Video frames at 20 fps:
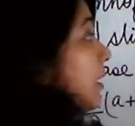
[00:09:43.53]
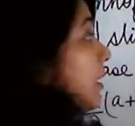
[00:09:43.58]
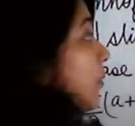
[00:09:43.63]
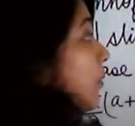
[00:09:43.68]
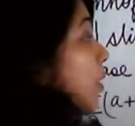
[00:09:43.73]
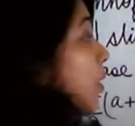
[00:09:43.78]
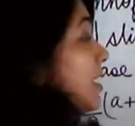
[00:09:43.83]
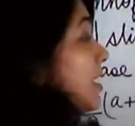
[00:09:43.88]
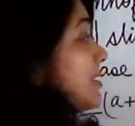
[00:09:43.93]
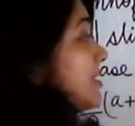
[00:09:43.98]

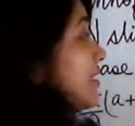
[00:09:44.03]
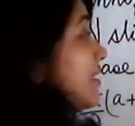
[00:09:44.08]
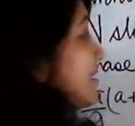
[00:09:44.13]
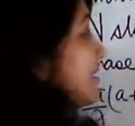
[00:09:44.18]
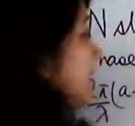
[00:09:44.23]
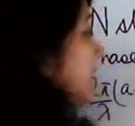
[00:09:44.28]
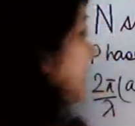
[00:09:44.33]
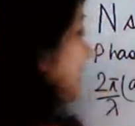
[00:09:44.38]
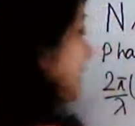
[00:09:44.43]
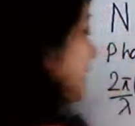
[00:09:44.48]
What is the
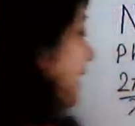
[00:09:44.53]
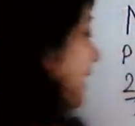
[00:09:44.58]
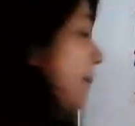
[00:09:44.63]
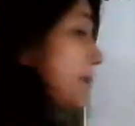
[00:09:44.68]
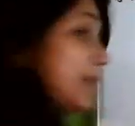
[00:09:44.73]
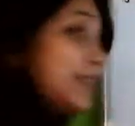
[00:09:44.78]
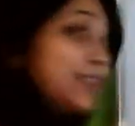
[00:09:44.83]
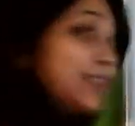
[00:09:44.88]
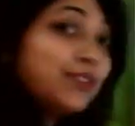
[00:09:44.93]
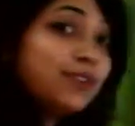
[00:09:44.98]
resultant
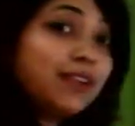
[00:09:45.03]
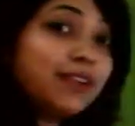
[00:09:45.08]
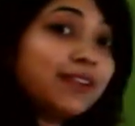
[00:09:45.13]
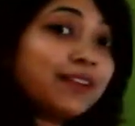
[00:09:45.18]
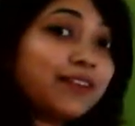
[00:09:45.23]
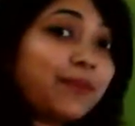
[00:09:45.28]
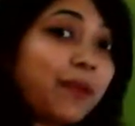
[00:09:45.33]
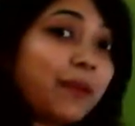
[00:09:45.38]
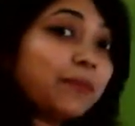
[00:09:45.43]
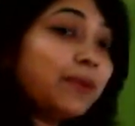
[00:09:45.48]
amplitude?
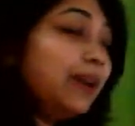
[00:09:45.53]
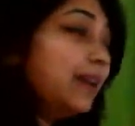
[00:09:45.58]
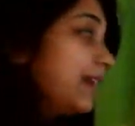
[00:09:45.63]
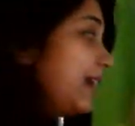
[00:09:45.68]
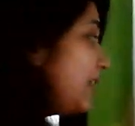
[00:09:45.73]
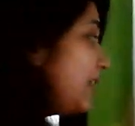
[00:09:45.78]
Remember,